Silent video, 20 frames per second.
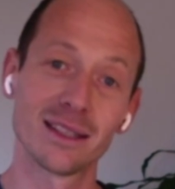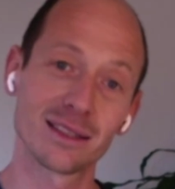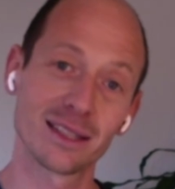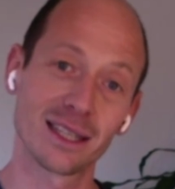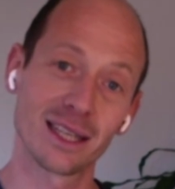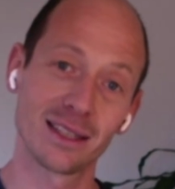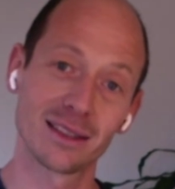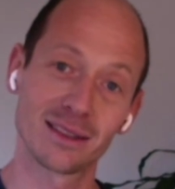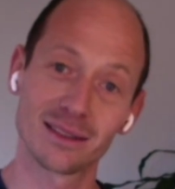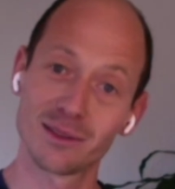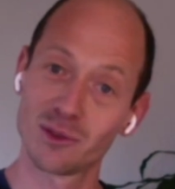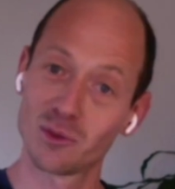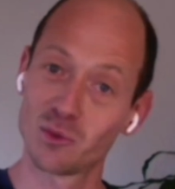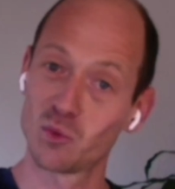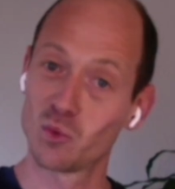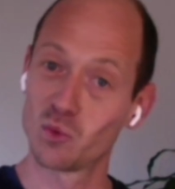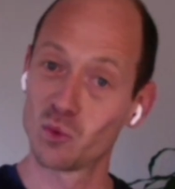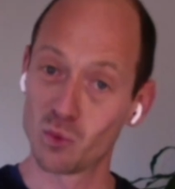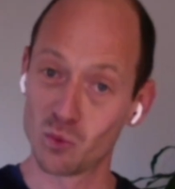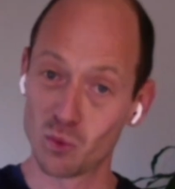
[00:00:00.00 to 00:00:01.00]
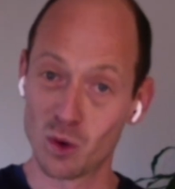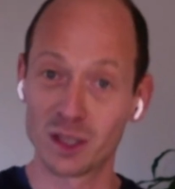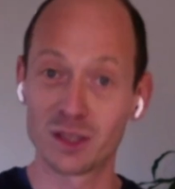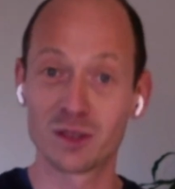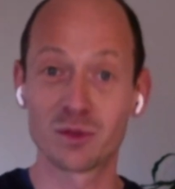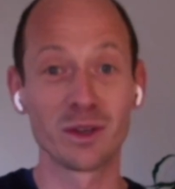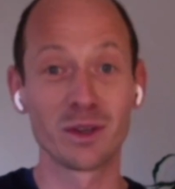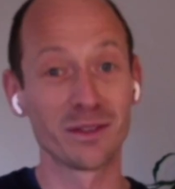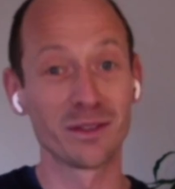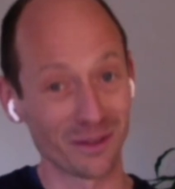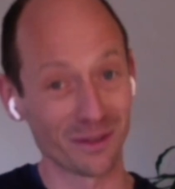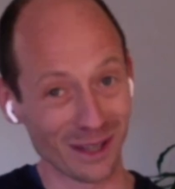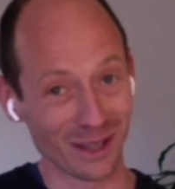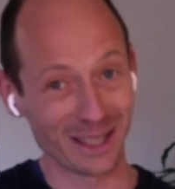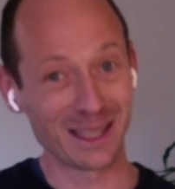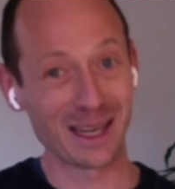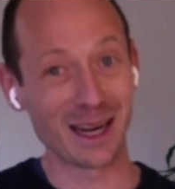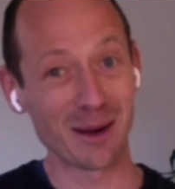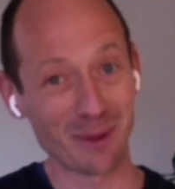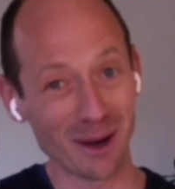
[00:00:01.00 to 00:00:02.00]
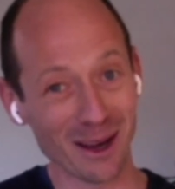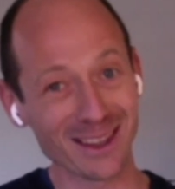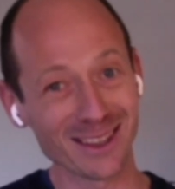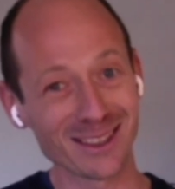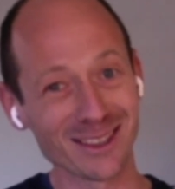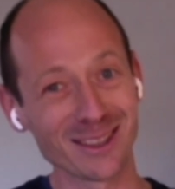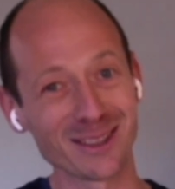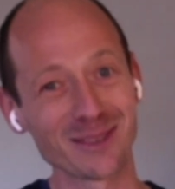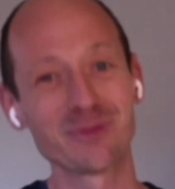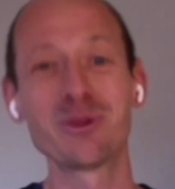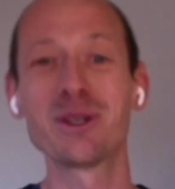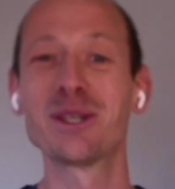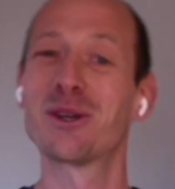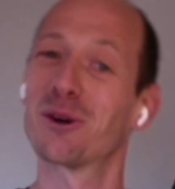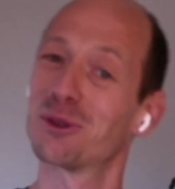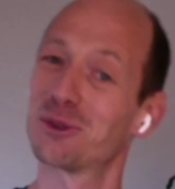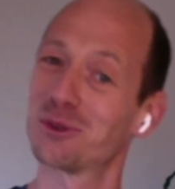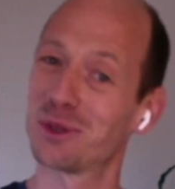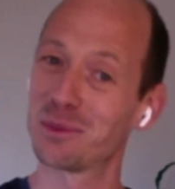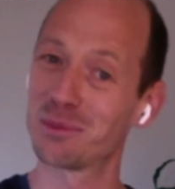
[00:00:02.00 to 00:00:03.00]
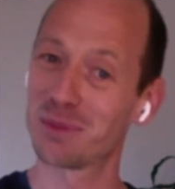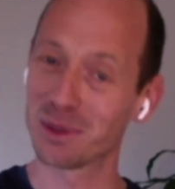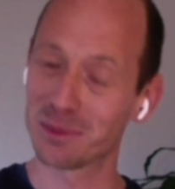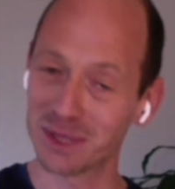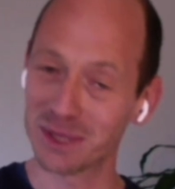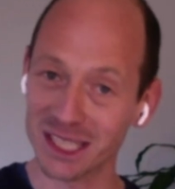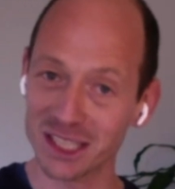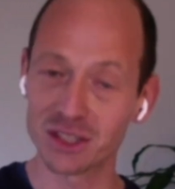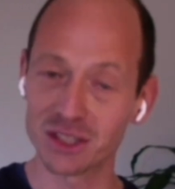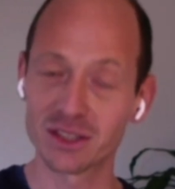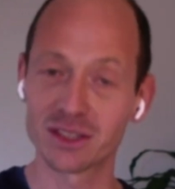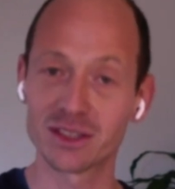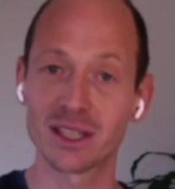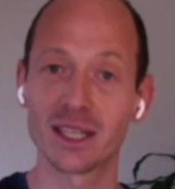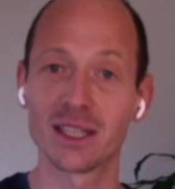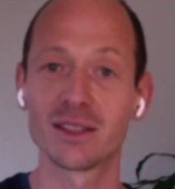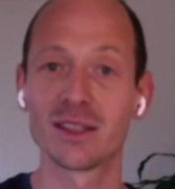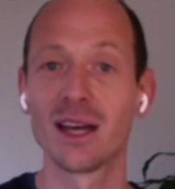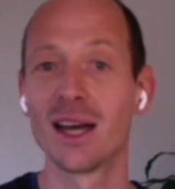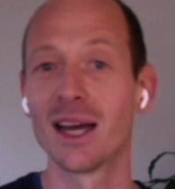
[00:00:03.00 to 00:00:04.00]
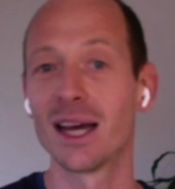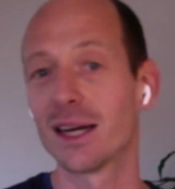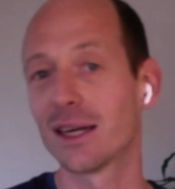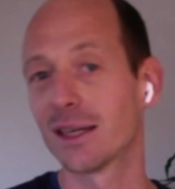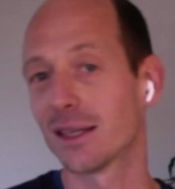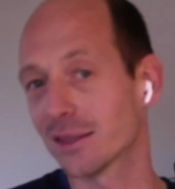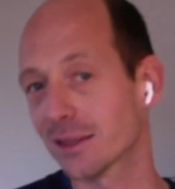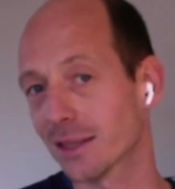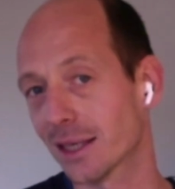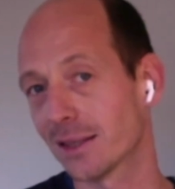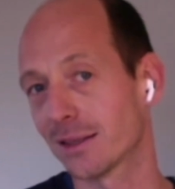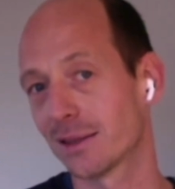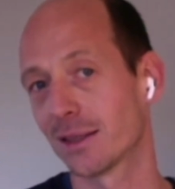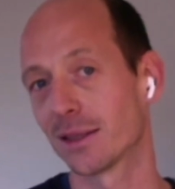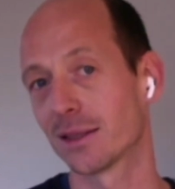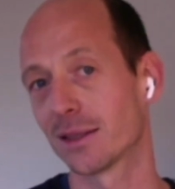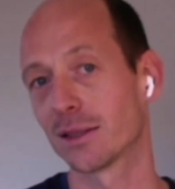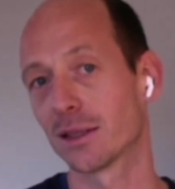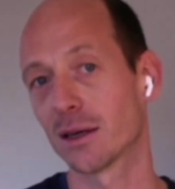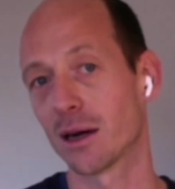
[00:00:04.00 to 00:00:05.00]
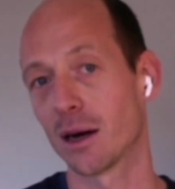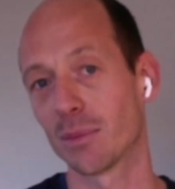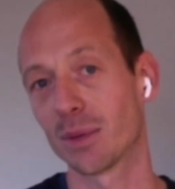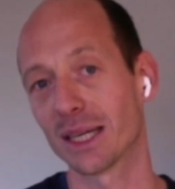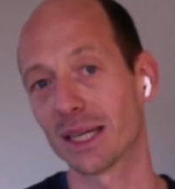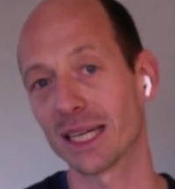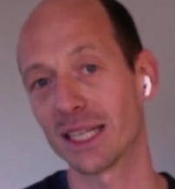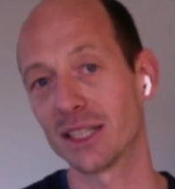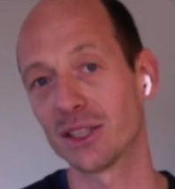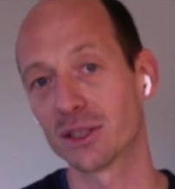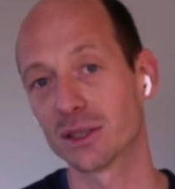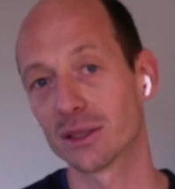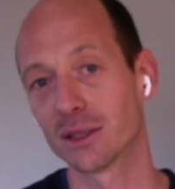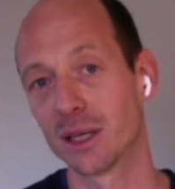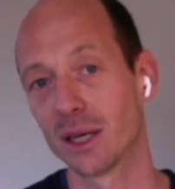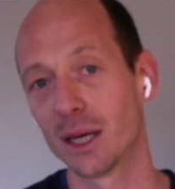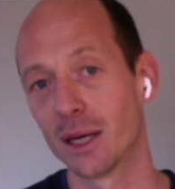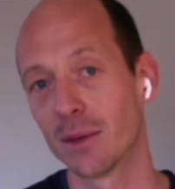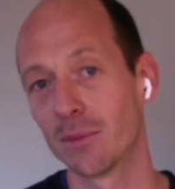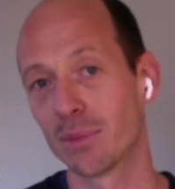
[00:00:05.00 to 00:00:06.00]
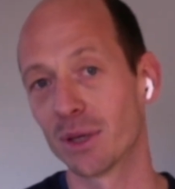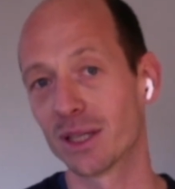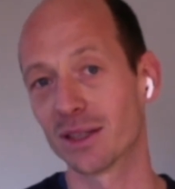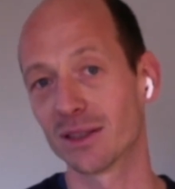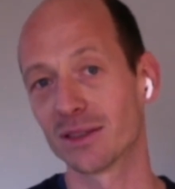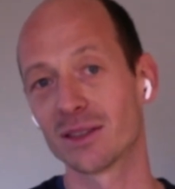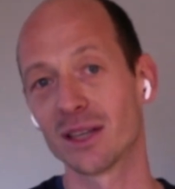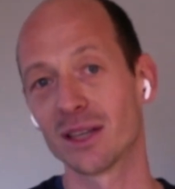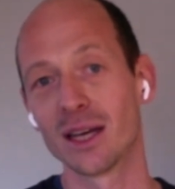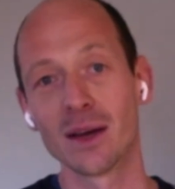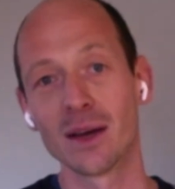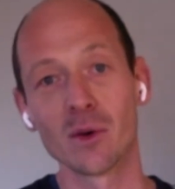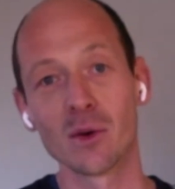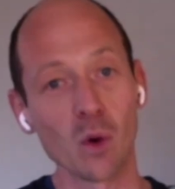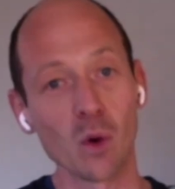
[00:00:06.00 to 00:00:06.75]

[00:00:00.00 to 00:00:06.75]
in this case, once we've defined the hypothesis, we go to implementation stage. And in this case, there's a complication because